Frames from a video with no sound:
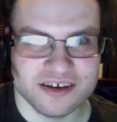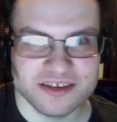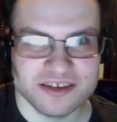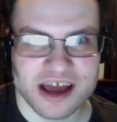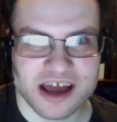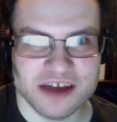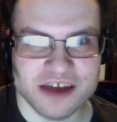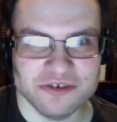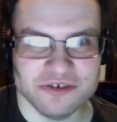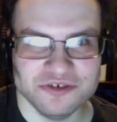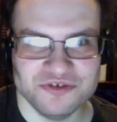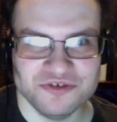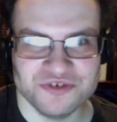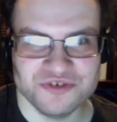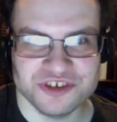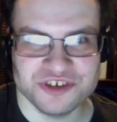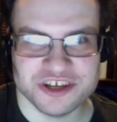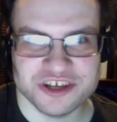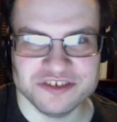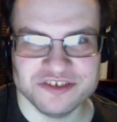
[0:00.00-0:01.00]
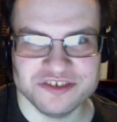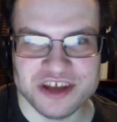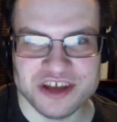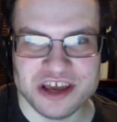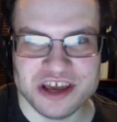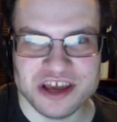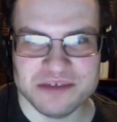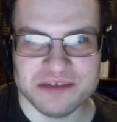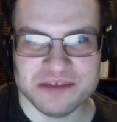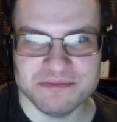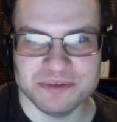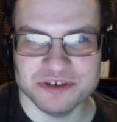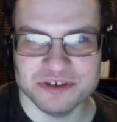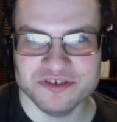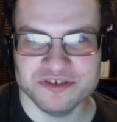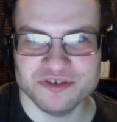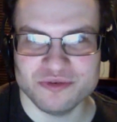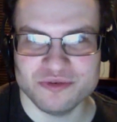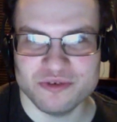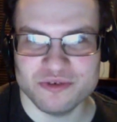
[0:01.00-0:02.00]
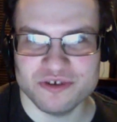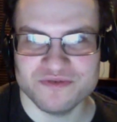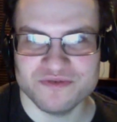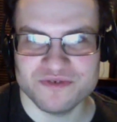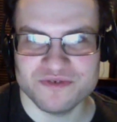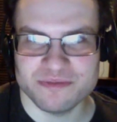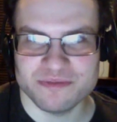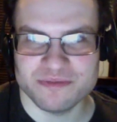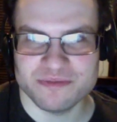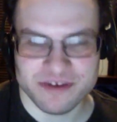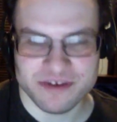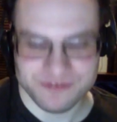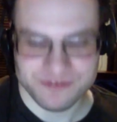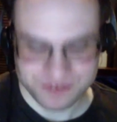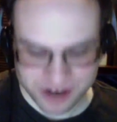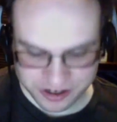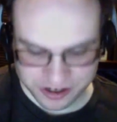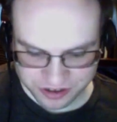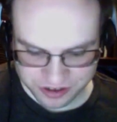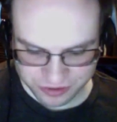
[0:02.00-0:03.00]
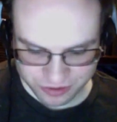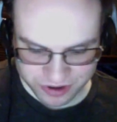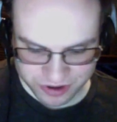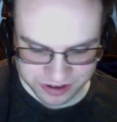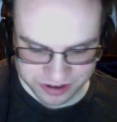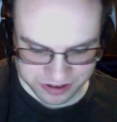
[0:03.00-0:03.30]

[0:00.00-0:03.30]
always forget its name, but it's the one from F91.